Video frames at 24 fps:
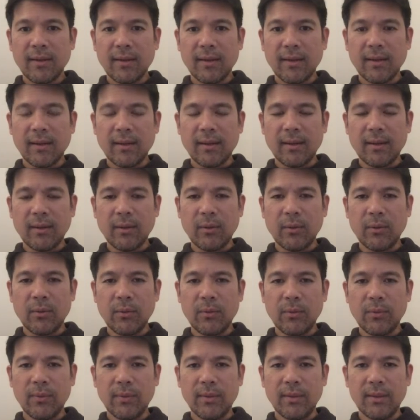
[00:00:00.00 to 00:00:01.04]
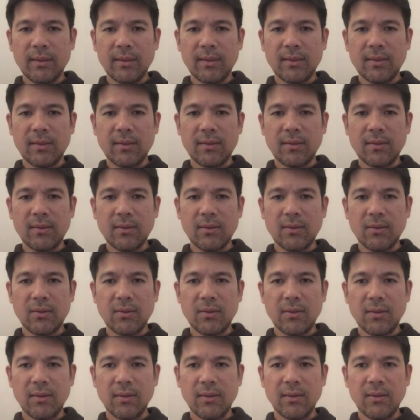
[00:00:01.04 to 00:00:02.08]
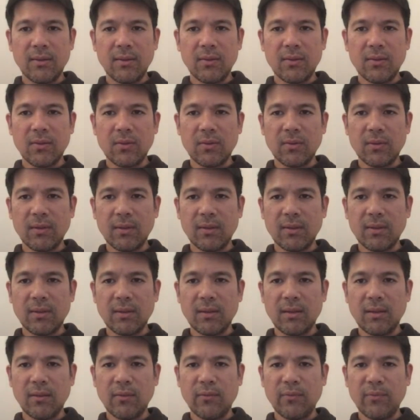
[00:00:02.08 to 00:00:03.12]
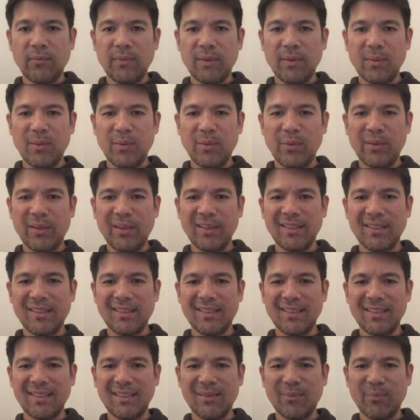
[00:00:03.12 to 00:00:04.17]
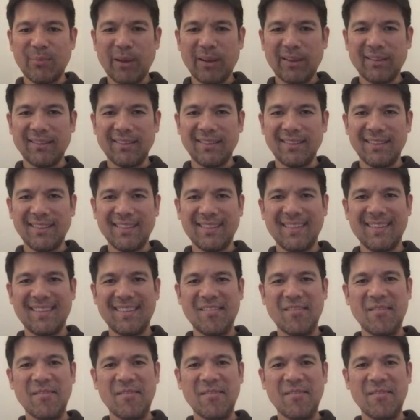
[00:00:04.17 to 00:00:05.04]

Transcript: How does this, let's see if maybe we could just inspect this.